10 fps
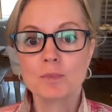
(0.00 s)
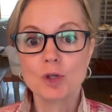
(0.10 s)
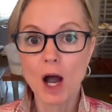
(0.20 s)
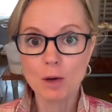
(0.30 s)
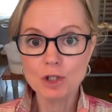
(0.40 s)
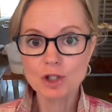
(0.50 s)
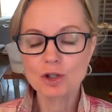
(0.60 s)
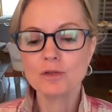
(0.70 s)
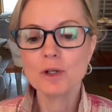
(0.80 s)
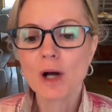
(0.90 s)
So I would
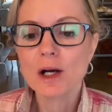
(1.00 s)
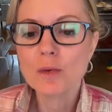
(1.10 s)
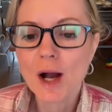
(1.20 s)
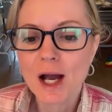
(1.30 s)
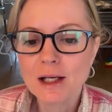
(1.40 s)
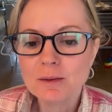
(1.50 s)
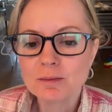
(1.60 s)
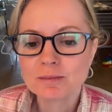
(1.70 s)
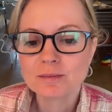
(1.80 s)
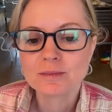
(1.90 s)
serve it right
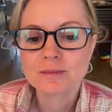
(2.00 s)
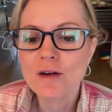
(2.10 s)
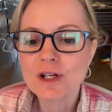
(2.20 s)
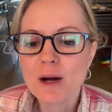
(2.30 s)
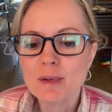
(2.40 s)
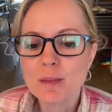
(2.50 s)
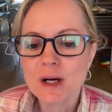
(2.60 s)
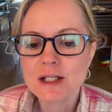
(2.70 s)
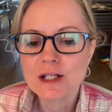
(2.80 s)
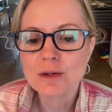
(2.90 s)
away. Off topic,
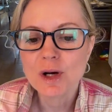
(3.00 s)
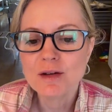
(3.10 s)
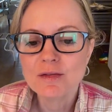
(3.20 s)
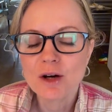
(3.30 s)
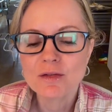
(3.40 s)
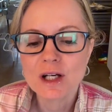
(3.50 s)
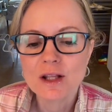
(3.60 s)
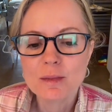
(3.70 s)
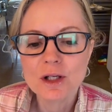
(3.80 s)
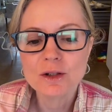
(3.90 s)
but I did a red velvet
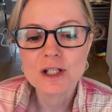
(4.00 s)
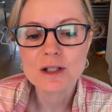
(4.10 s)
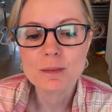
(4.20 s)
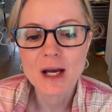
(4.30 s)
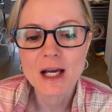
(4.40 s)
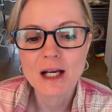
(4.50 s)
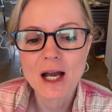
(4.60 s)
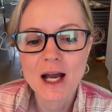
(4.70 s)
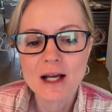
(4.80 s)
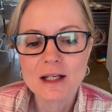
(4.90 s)
and the middle didn't bake
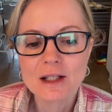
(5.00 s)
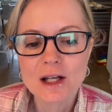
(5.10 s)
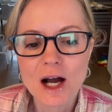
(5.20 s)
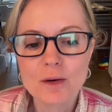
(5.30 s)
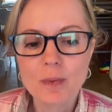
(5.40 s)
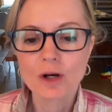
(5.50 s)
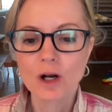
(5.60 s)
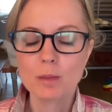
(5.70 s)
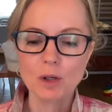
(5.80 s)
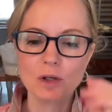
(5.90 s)
and like the outer part
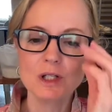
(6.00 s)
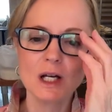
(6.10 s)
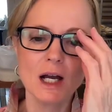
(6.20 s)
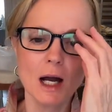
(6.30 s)
got burned.